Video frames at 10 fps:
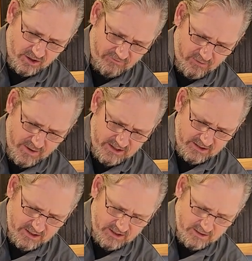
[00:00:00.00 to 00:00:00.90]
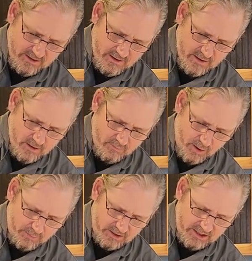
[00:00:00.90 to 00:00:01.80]
start fermenting and
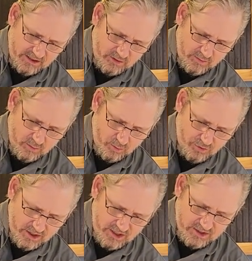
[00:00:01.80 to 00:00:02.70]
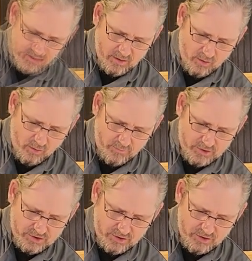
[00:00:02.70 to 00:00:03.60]
bubbling and doing cool things. We're not gonna over
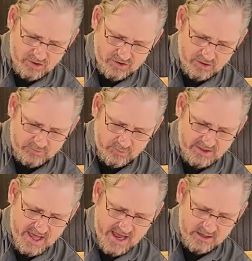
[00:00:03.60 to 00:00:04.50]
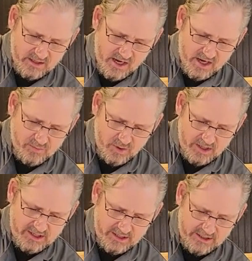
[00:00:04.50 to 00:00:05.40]
concern ourselves with that because we're
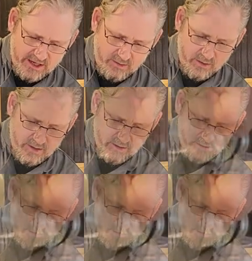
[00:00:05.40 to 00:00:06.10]
gonna kill it anyway.